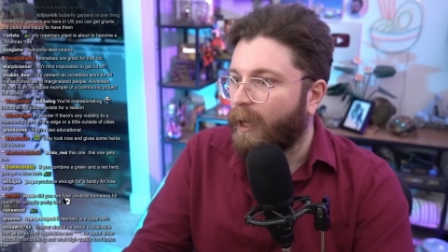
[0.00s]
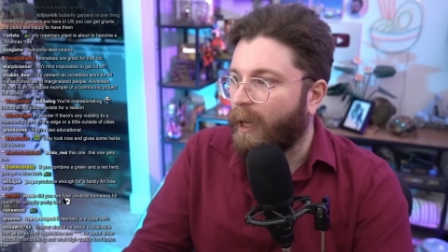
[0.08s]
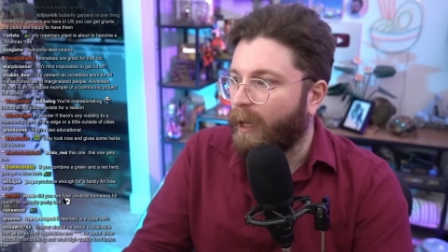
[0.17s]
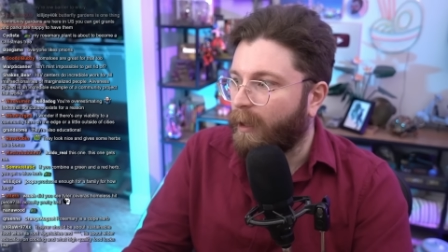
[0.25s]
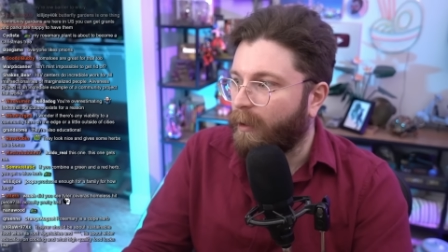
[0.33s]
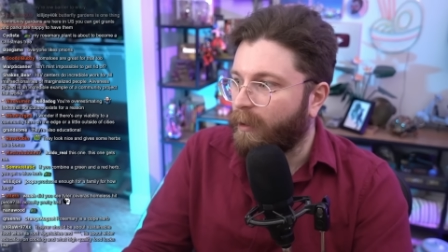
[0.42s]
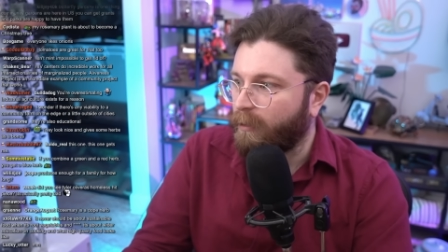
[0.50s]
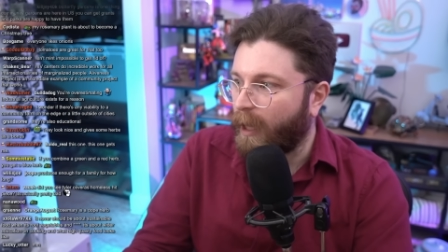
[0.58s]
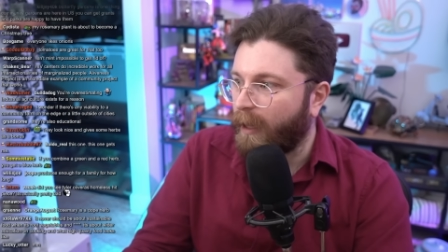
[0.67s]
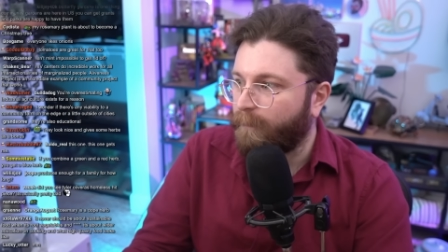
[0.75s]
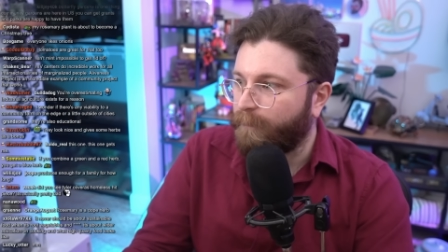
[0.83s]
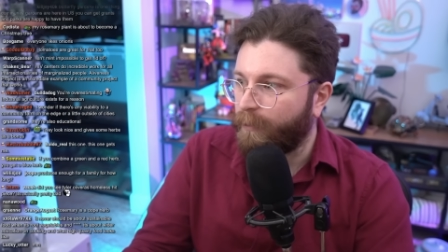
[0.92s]
A
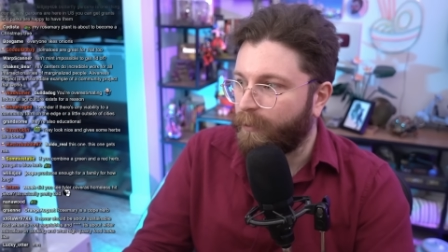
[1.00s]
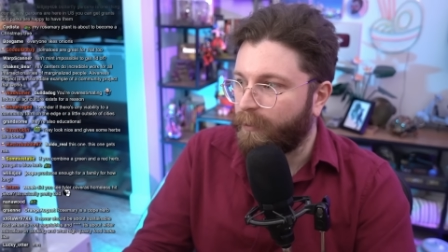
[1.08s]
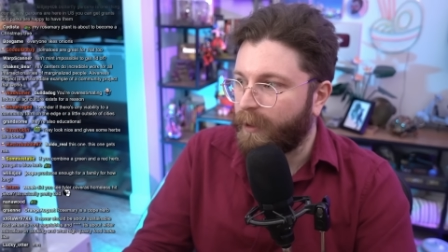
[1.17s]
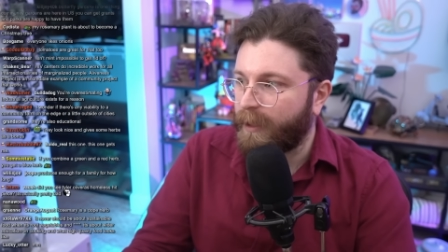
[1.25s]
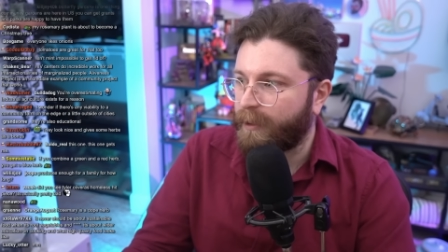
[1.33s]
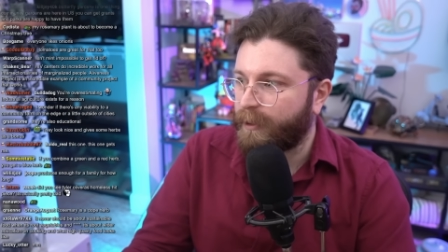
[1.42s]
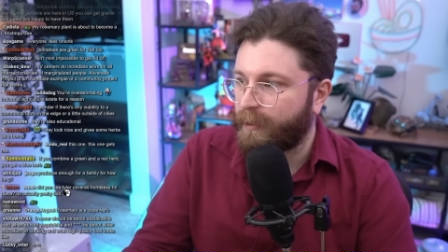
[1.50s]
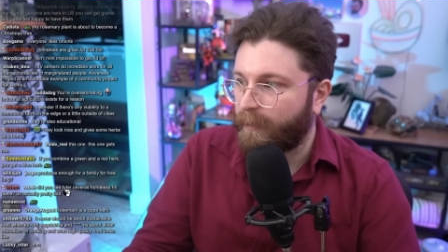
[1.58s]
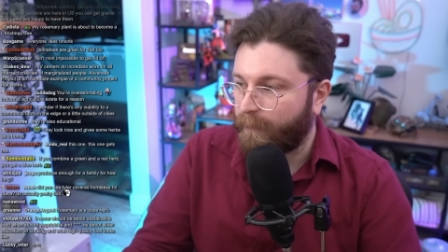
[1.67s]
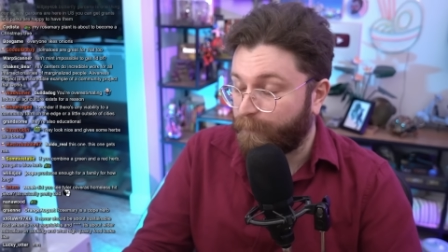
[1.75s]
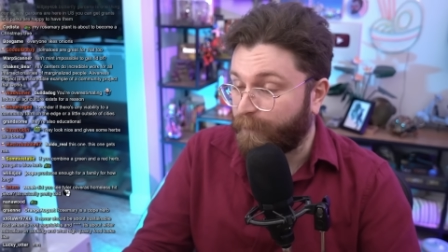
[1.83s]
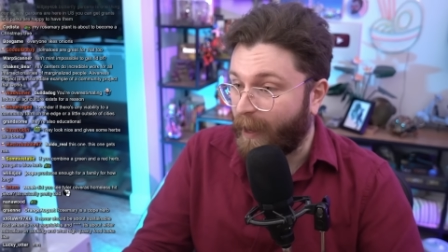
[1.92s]
lot of food is...
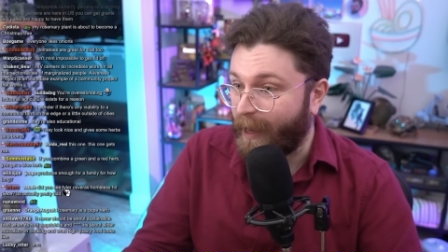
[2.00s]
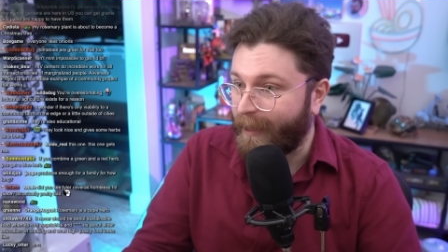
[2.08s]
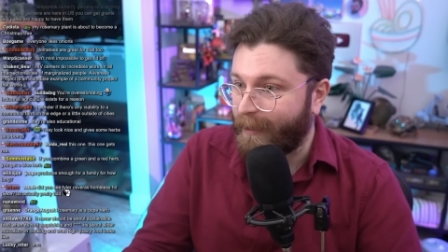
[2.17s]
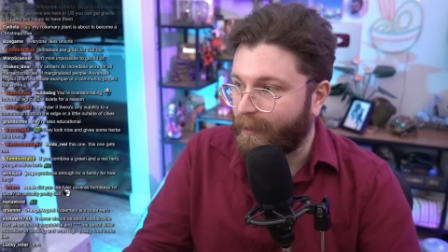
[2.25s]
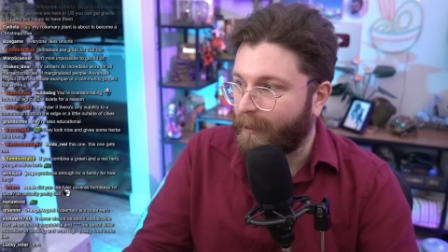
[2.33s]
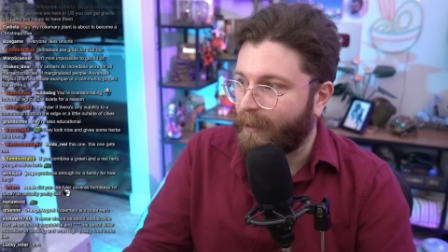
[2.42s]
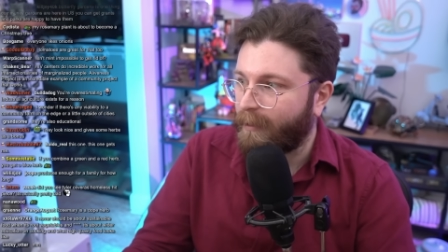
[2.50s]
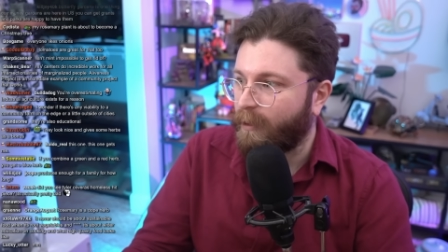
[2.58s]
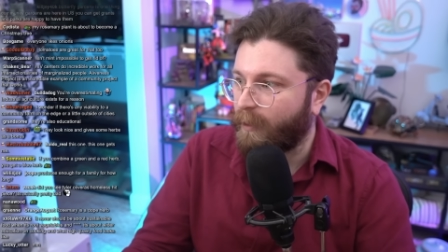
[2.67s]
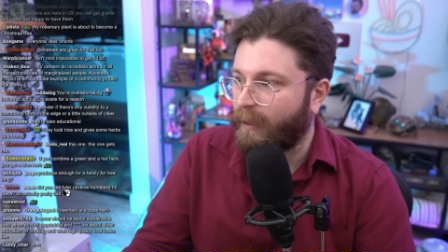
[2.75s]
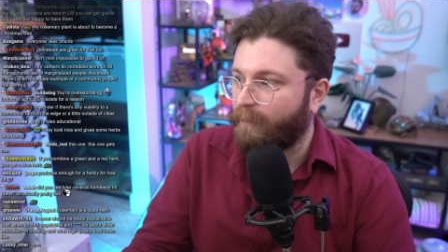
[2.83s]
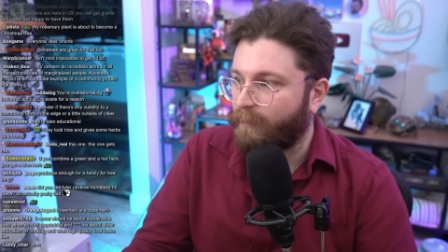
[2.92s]
fine, you
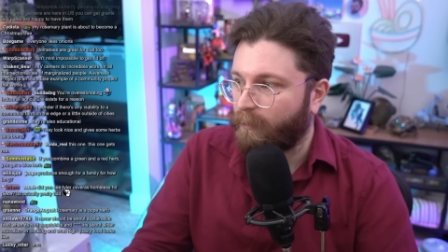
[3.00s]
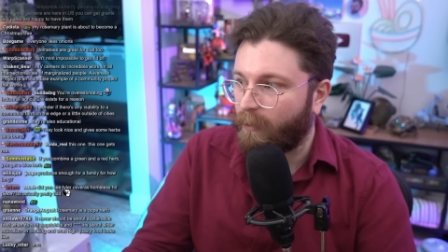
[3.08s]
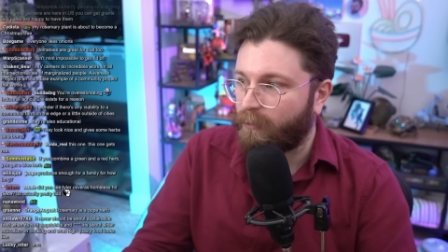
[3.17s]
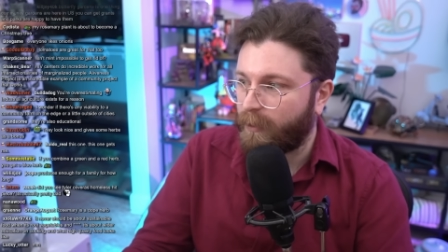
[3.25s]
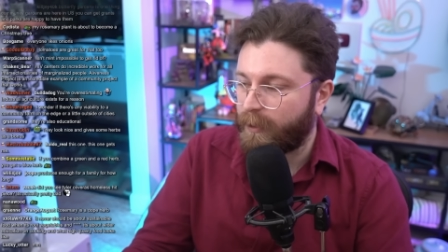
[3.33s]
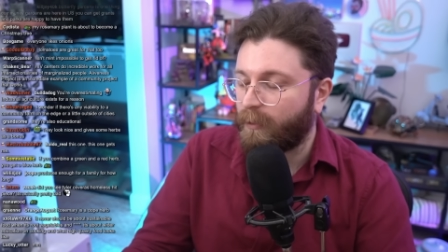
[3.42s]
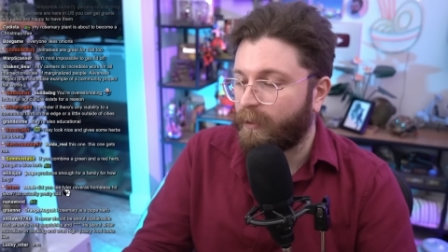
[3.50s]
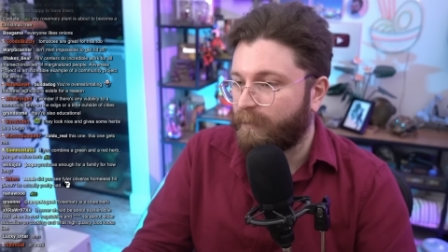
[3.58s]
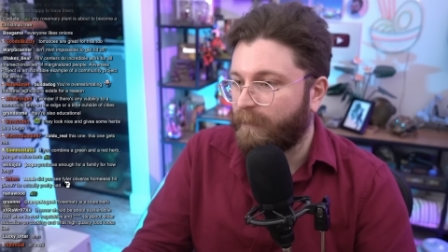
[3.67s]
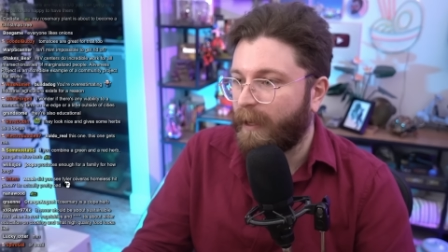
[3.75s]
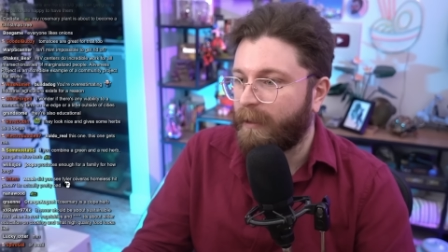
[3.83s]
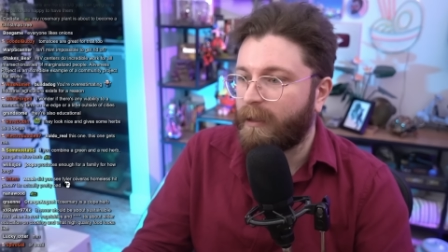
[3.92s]
get it from the grocery store, it's fine.